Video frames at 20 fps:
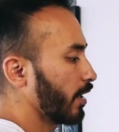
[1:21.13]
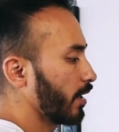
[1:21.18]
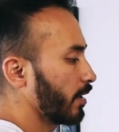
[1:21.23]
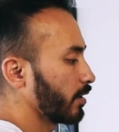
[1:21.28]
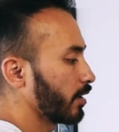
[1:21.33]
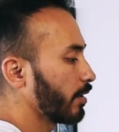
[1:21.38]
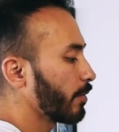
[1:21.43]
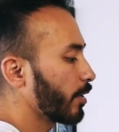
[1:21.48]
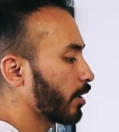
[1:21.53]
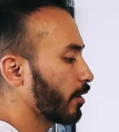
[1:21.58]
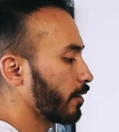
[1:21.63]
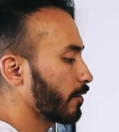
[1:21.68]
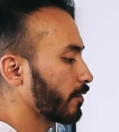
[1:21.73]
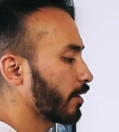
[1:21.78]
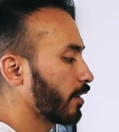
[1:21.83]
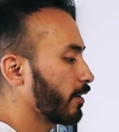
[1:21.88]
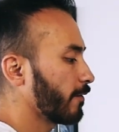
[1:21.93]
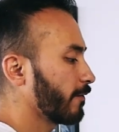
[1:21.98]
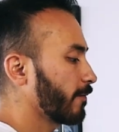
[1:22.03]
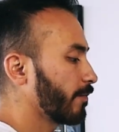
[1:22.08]
limit
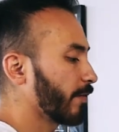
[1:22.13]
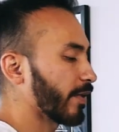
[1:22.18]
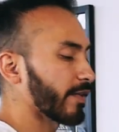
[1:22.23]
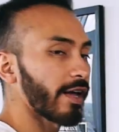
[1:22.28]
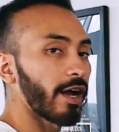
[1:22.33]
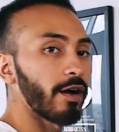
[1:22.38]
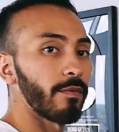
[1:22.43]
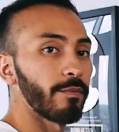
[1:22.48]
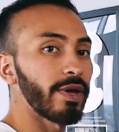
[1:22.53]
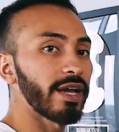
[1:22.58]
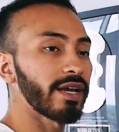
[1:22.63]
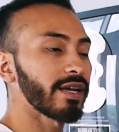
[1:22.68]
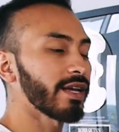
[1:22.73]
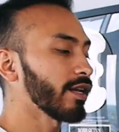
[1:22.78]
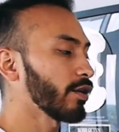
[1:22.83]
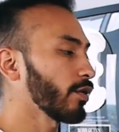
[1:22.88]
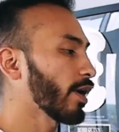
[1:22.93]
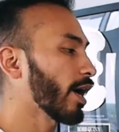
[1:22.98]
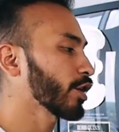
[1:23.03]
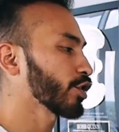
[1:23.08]
ourselves, is how big can
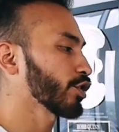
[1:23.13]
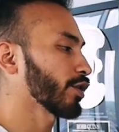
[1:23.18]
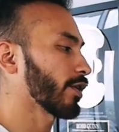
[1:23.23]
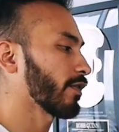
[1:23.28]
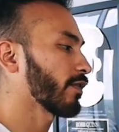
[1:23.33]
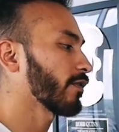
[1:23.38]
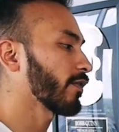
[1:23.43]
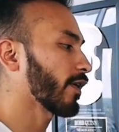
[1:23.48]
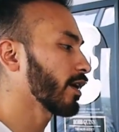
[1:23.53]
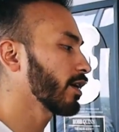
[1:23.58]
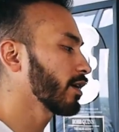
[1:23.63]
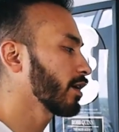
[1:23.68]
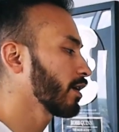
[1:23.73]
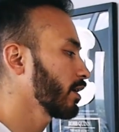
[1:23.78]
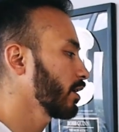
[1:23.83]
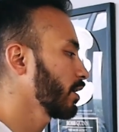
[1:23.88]
you actually think.